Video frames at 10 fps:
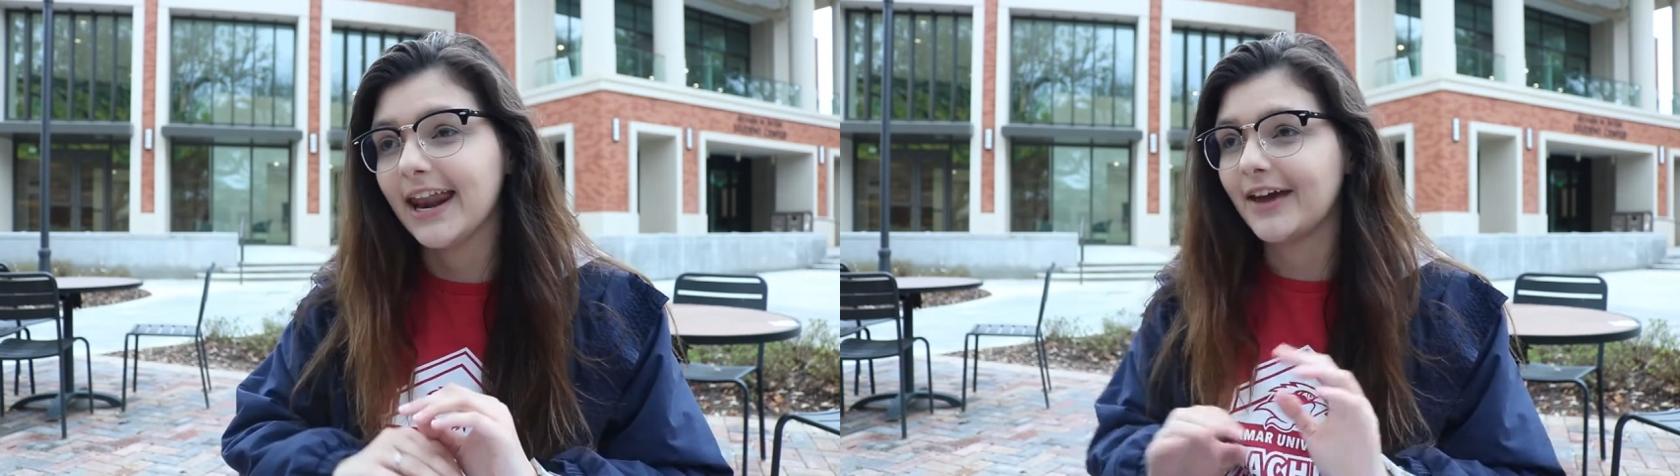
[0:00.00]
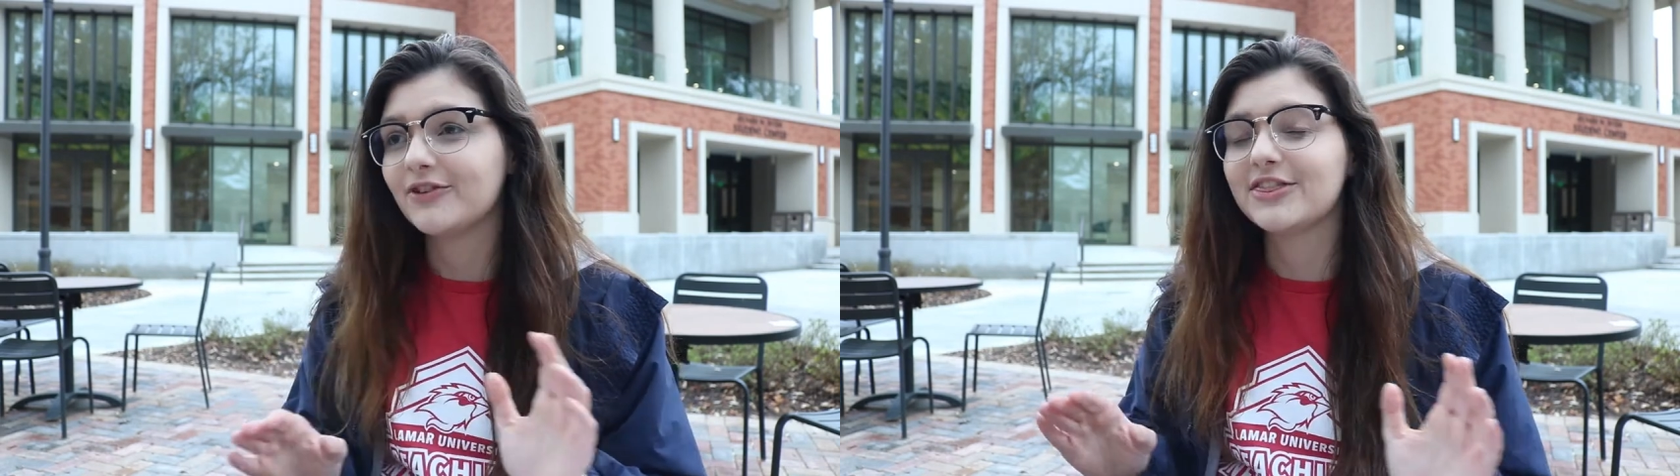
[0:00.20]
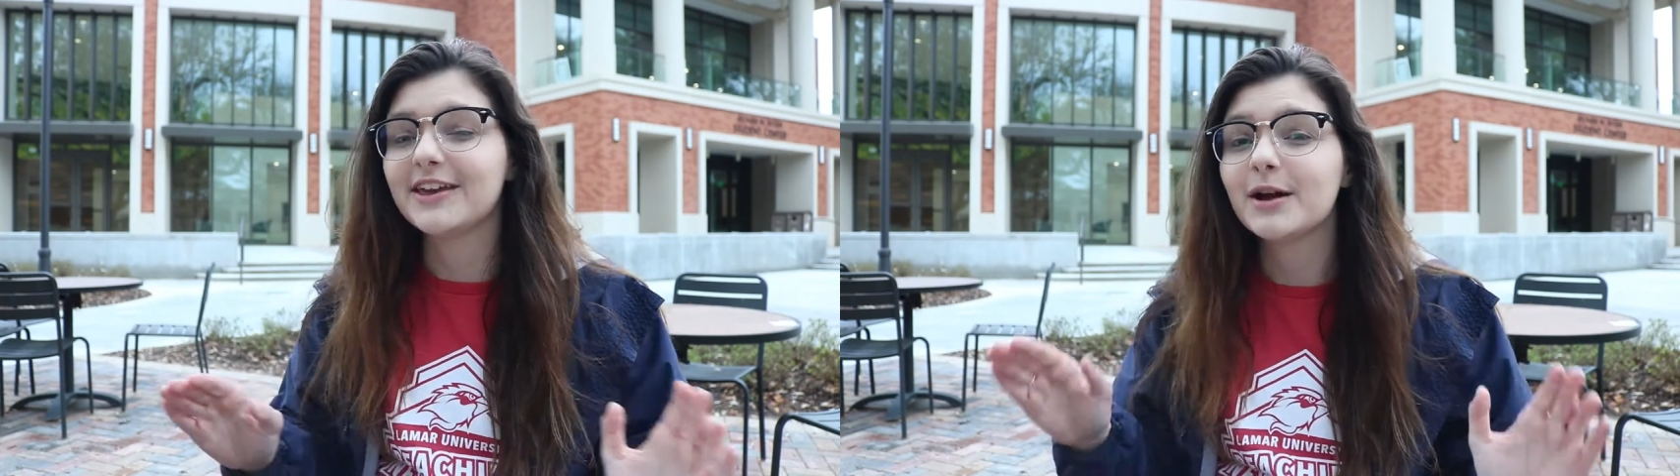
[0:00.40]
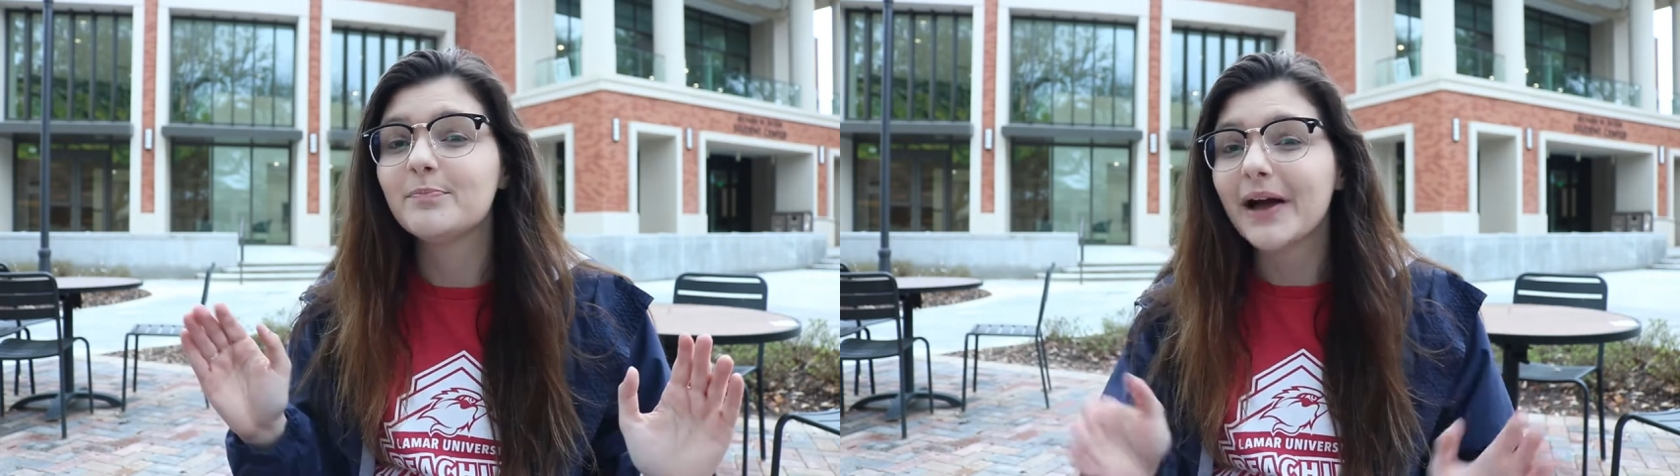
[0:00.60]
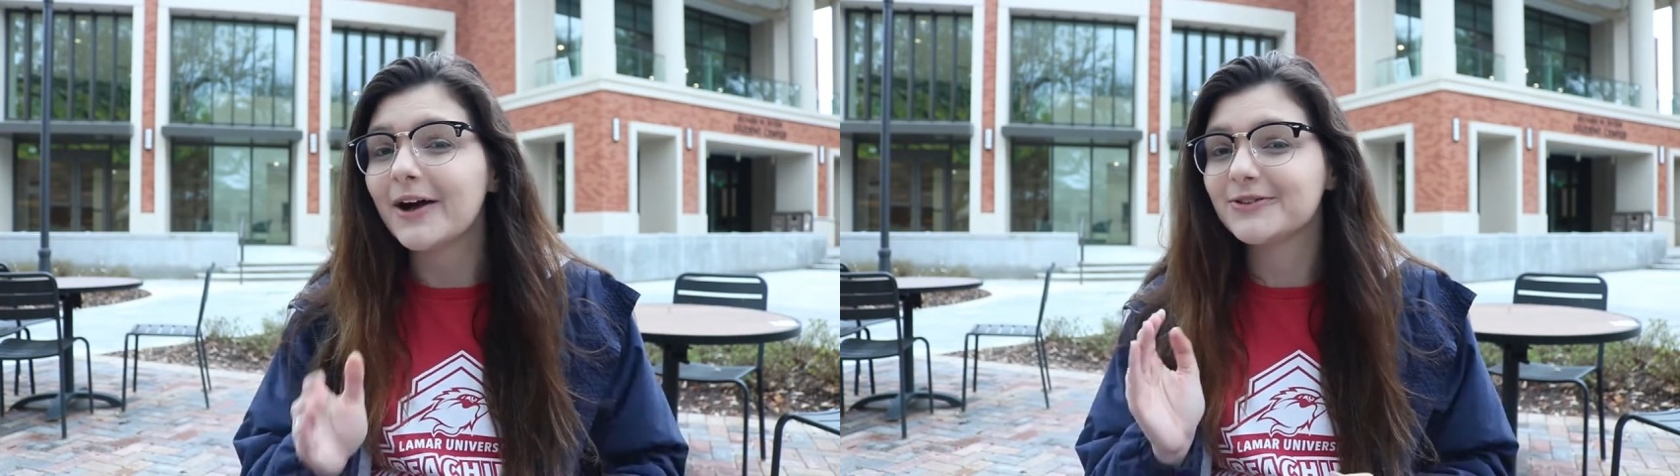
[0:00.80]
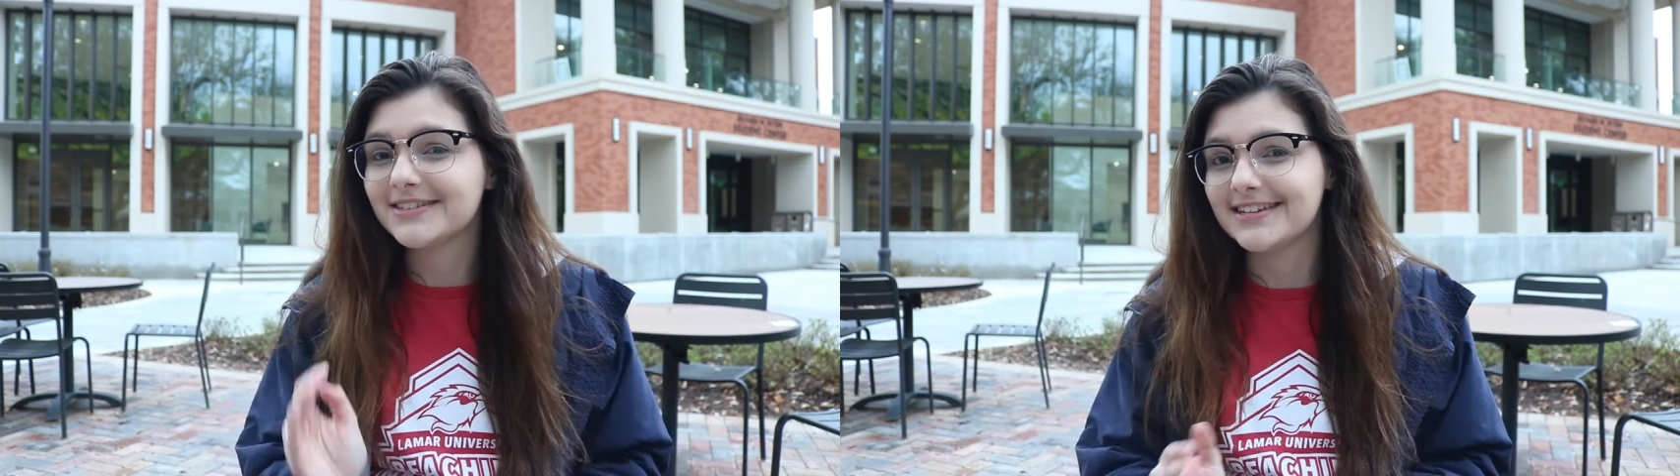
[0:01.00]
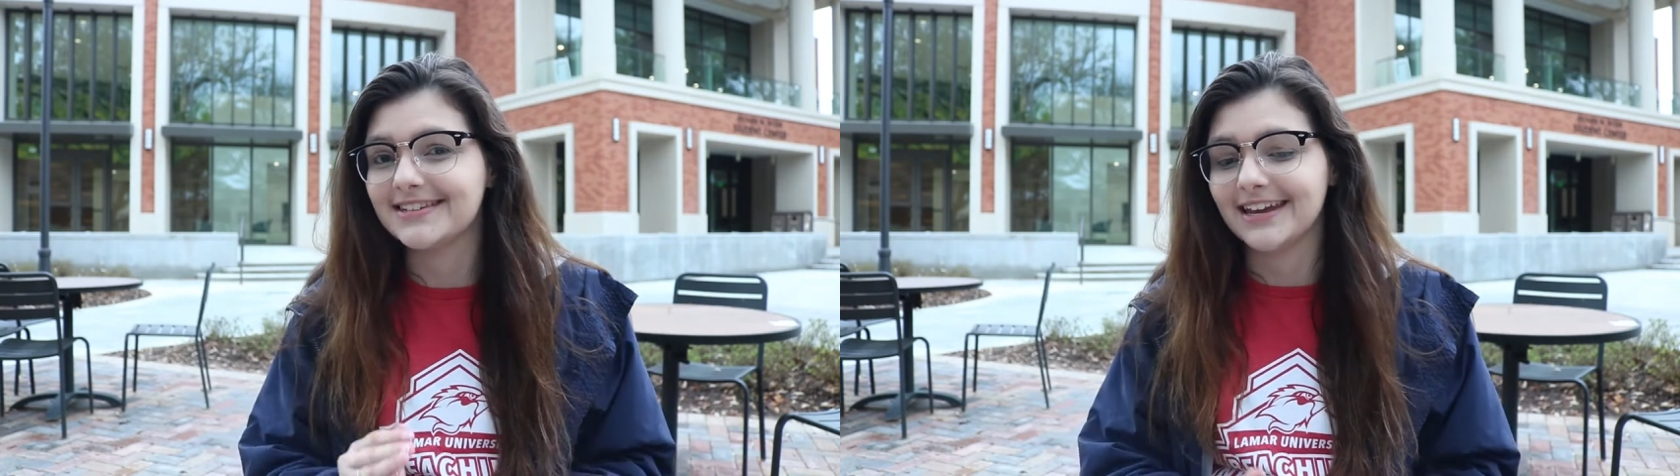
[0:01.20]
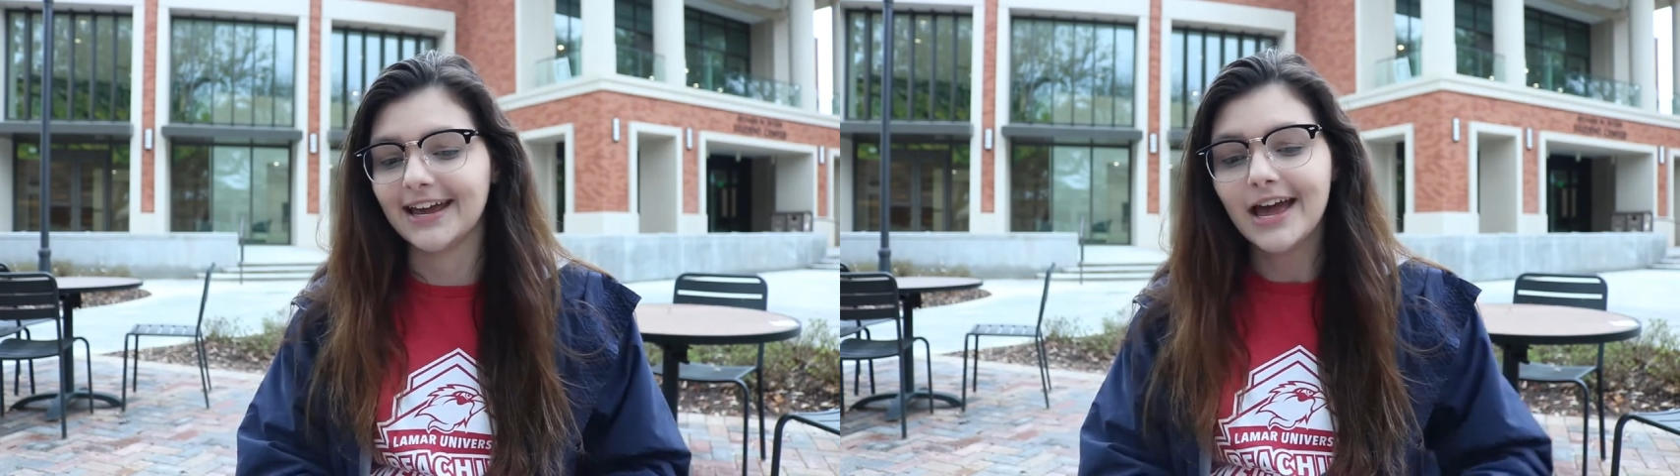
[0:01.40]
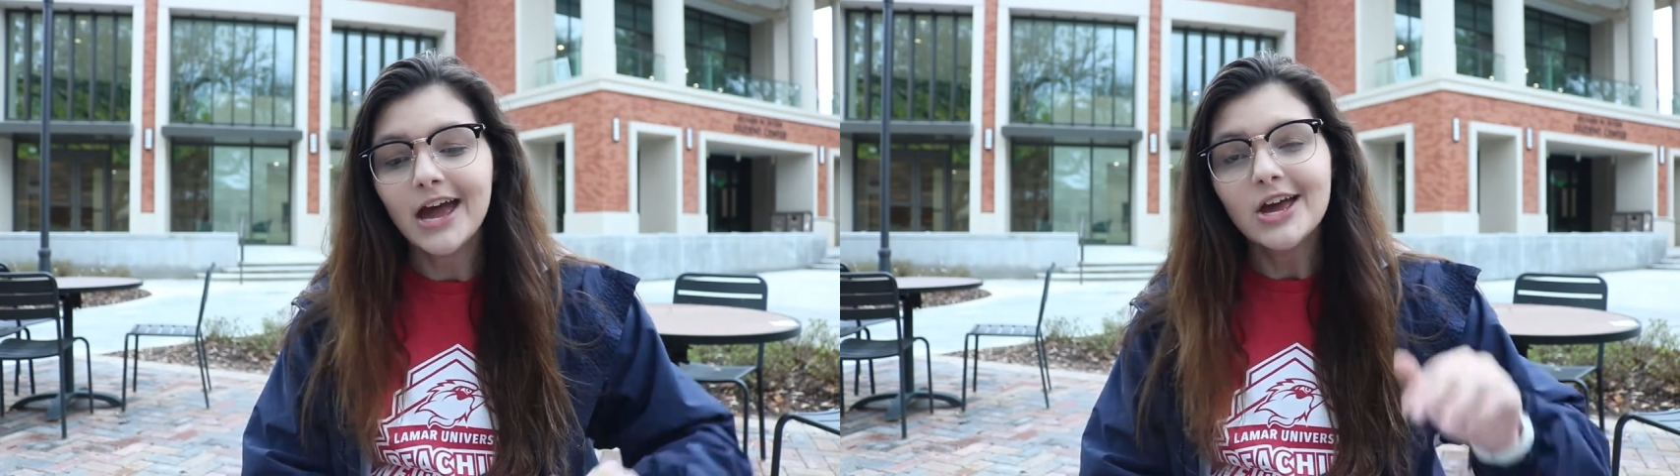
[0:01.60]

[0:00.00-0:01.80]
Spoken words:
and everything about Disney.